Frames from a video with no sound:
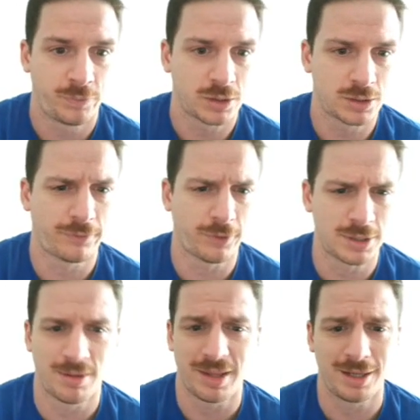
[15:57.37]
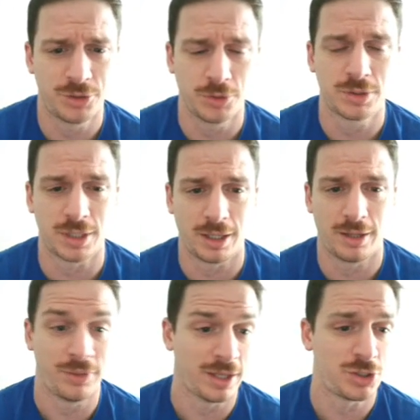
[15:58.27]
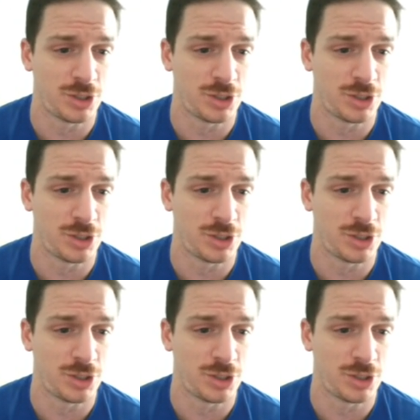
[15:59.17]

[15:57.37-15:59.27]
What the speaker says: It's the first time I think Duke's done it this